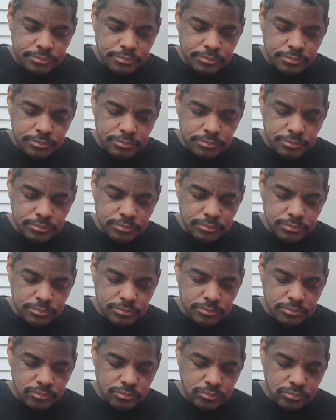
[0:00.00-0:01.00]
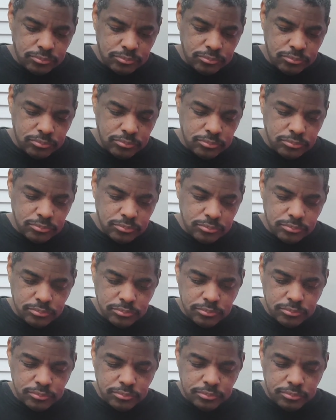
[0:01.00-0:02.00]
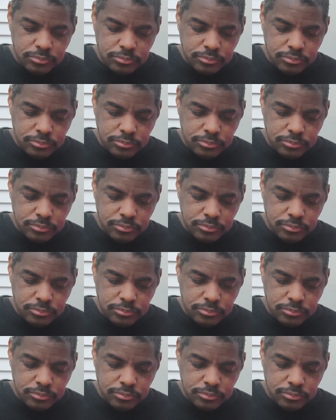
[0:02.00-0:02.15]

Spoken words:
No words are spoken by the person on screen.